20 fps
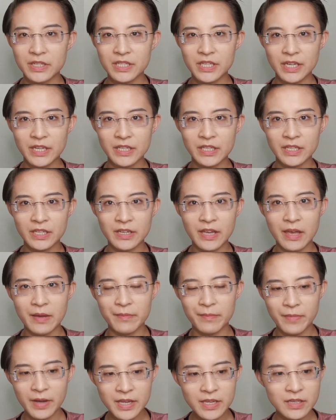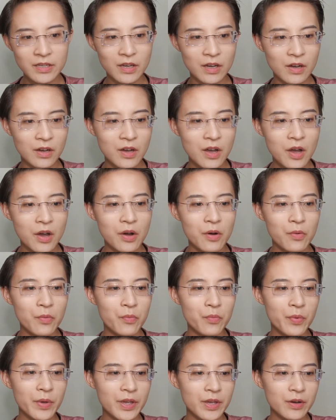taker and maker
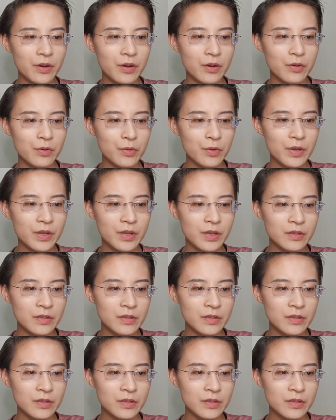will